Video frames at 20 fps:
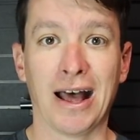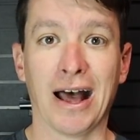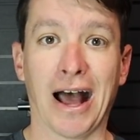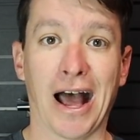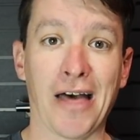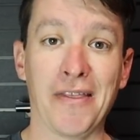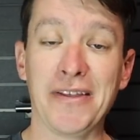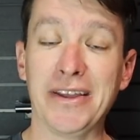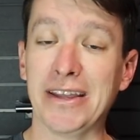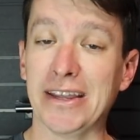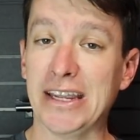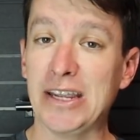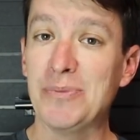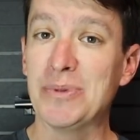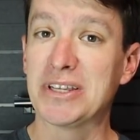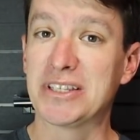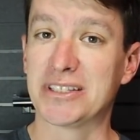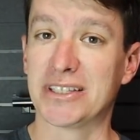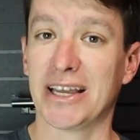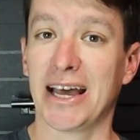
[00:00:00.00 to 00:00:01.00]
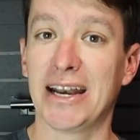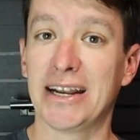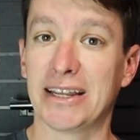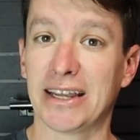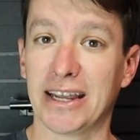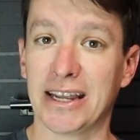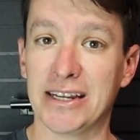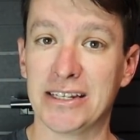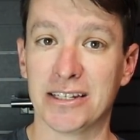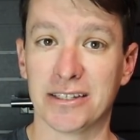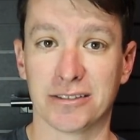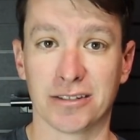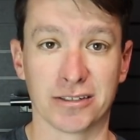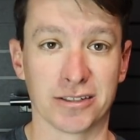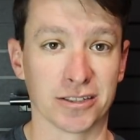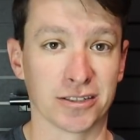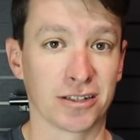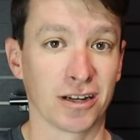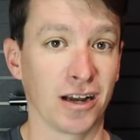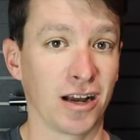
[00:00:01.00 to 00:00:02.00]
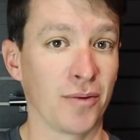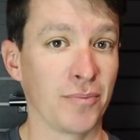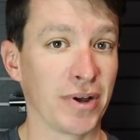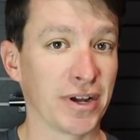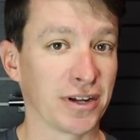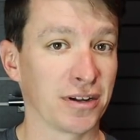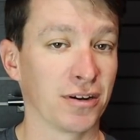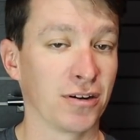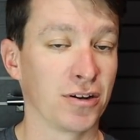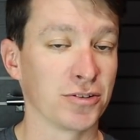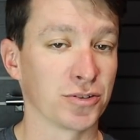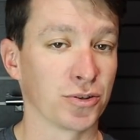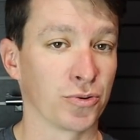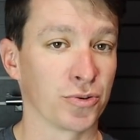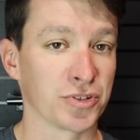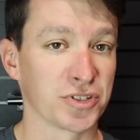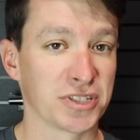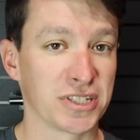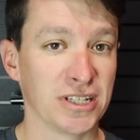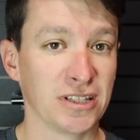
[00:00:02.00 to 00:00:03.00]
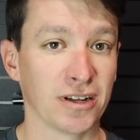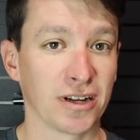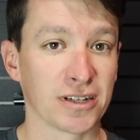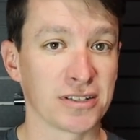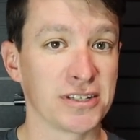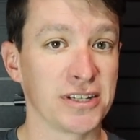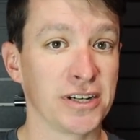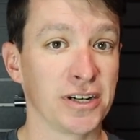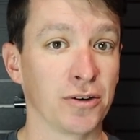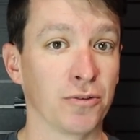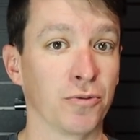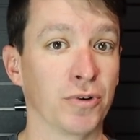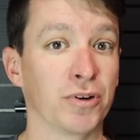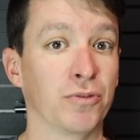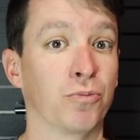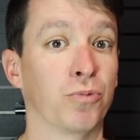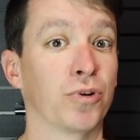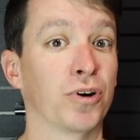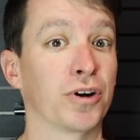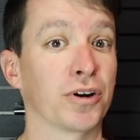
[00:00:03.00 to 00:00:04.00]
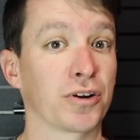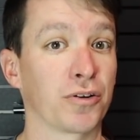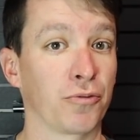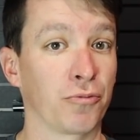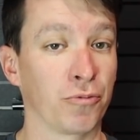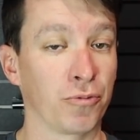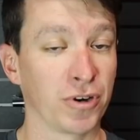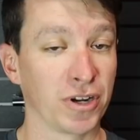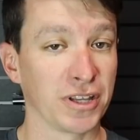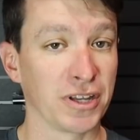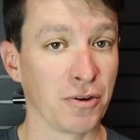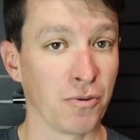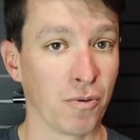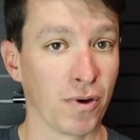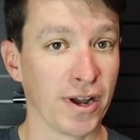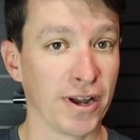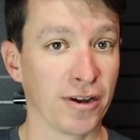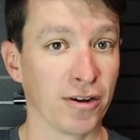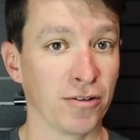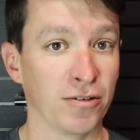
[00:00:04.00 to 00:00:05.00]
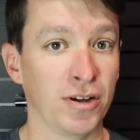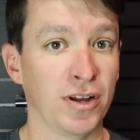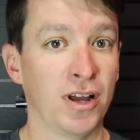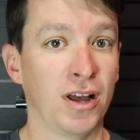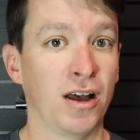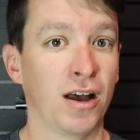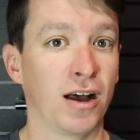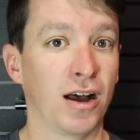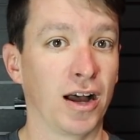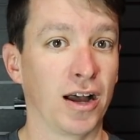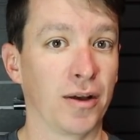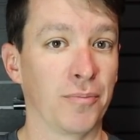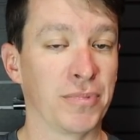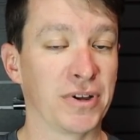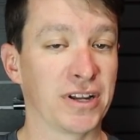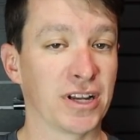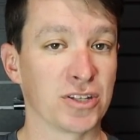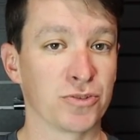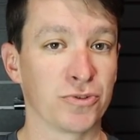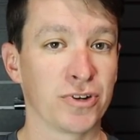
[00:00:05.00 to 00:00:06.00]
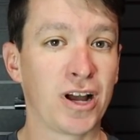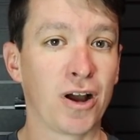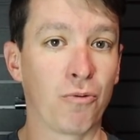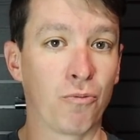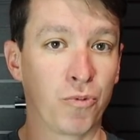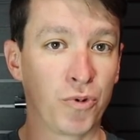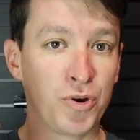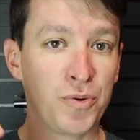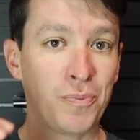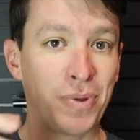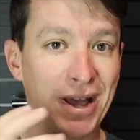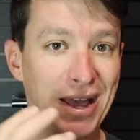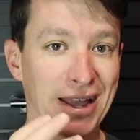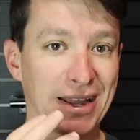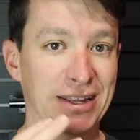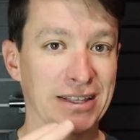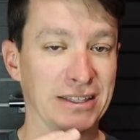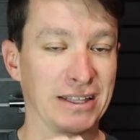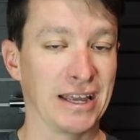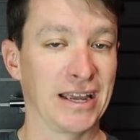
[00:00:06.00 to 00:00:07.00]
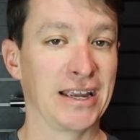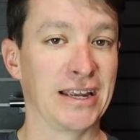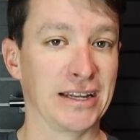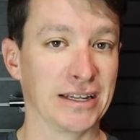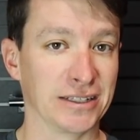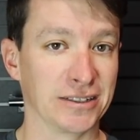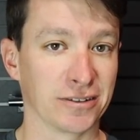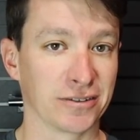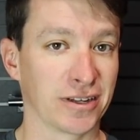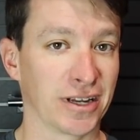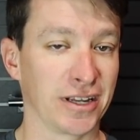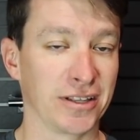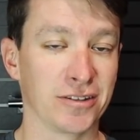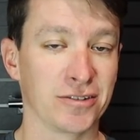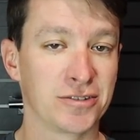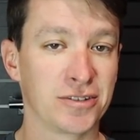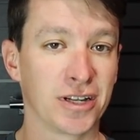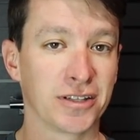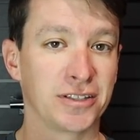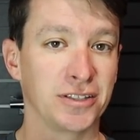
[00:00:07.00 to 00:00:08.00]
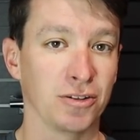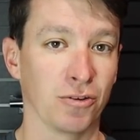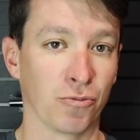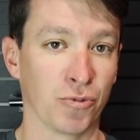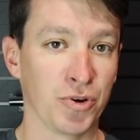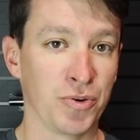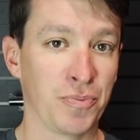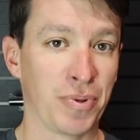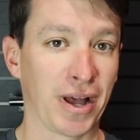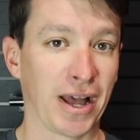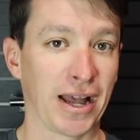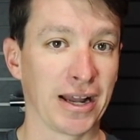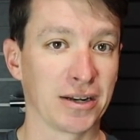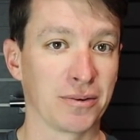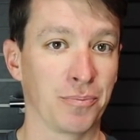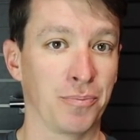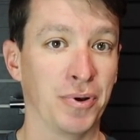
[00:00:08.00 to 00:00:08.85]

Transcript: I think a hemostatic agent such as combat gauze or Celox here would work really well uh, because we're not wound packing the hand, okay? There's nothing to wound pack.